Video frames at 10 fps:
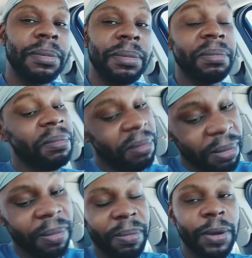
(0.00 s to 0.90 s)

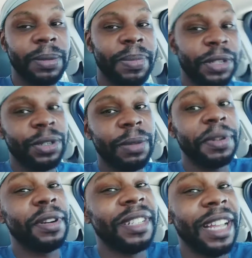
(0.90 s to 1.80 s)
Post some pictures up
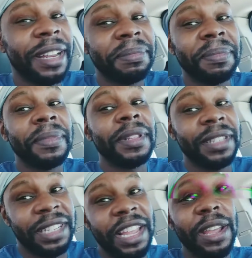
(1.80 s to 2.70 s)
here in a second.
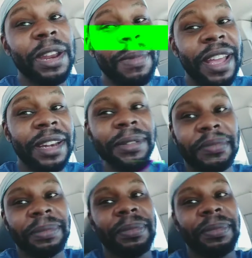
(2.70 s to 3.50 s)
See you in a bit.